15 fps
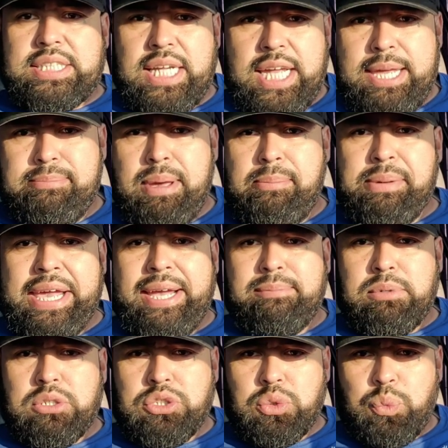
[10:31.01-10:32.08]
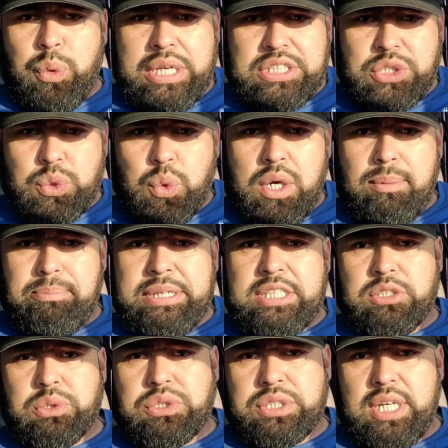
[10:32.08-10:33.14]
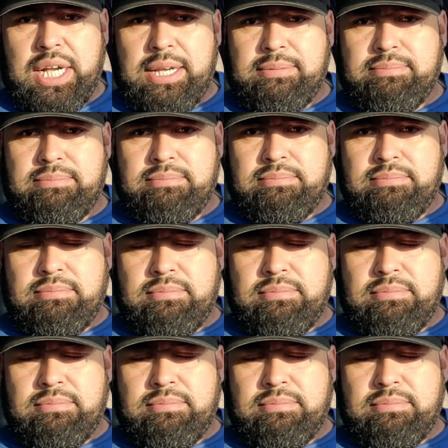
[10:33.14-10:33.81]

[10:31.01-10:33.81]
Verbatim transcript: that he may be able to raise you up in due time.